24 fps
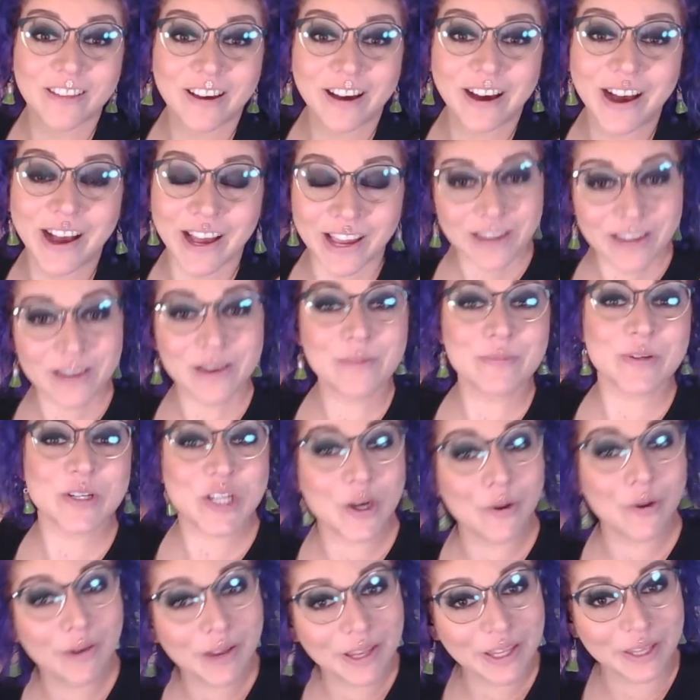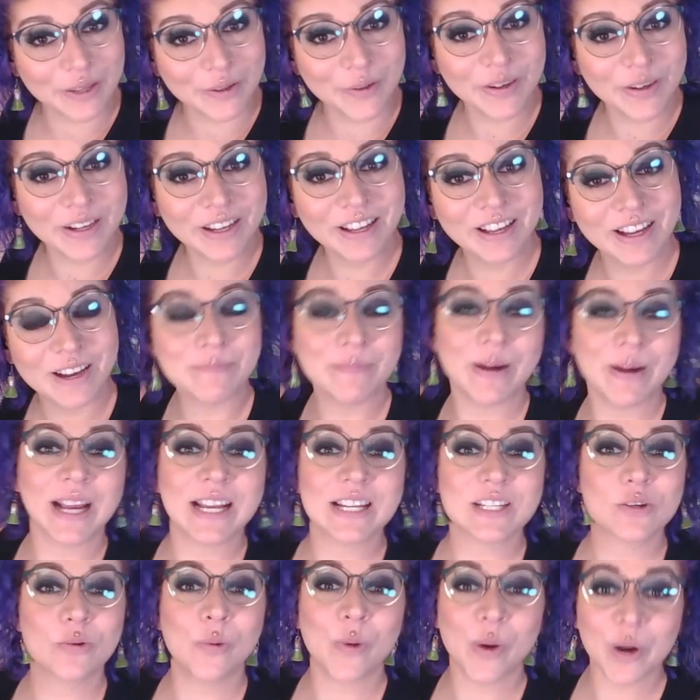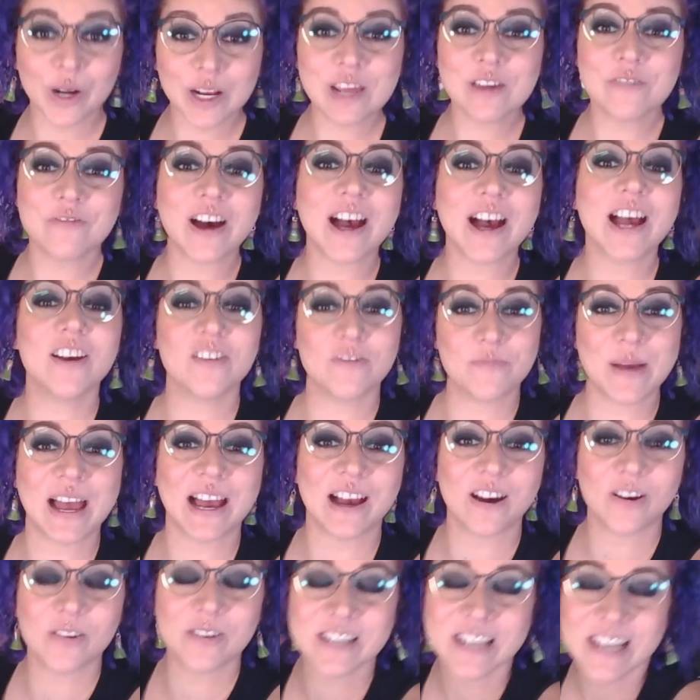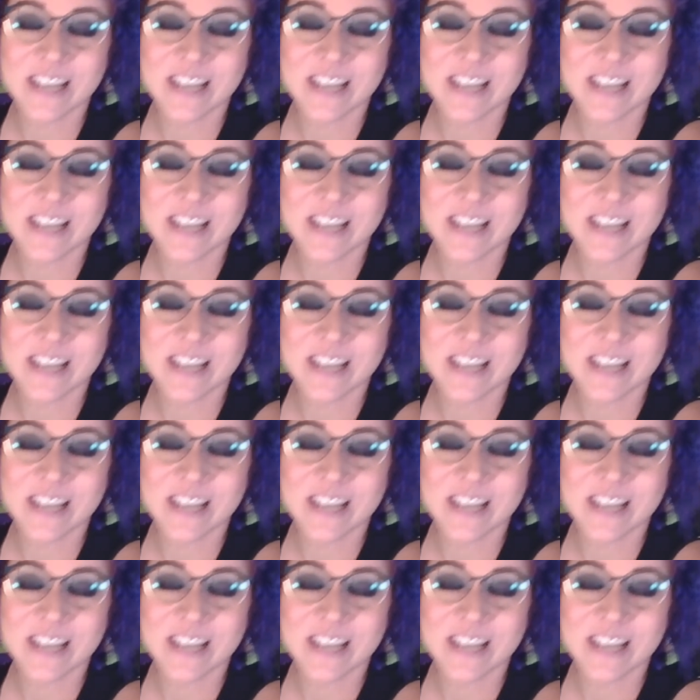I am showing you my 25 pound